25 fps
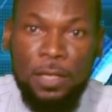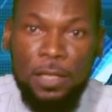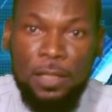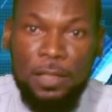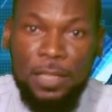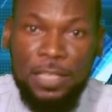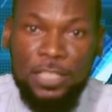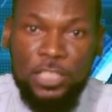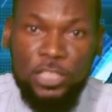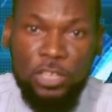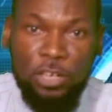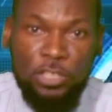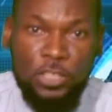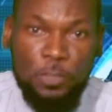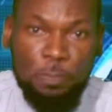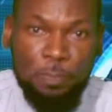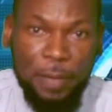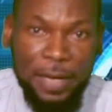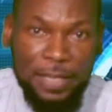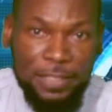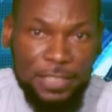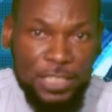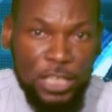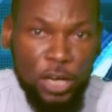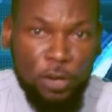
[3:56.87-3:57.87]
The
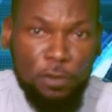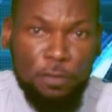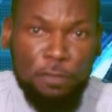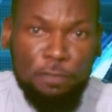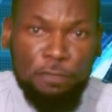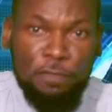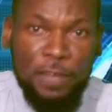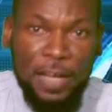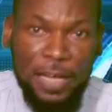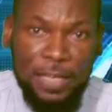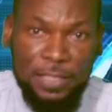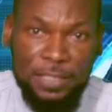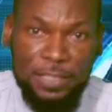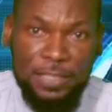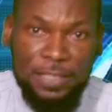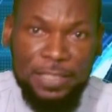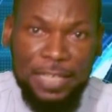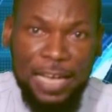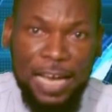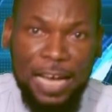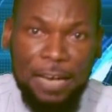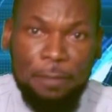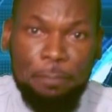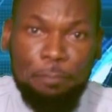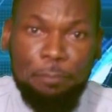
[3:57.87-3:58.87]
suspects confessed they
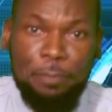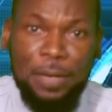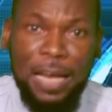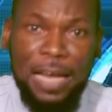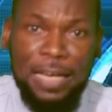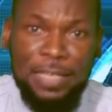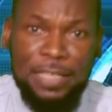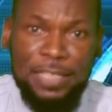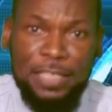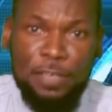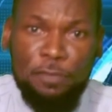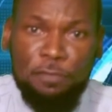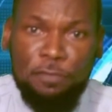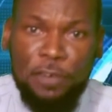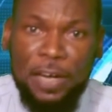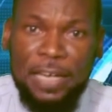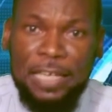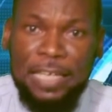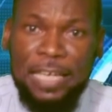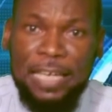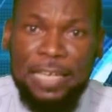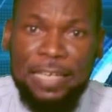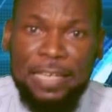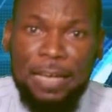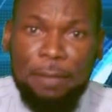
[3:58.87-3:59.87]
had planned
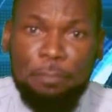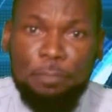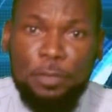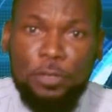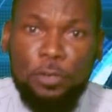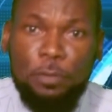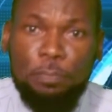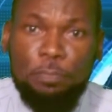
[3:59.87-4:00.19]
different kidnapping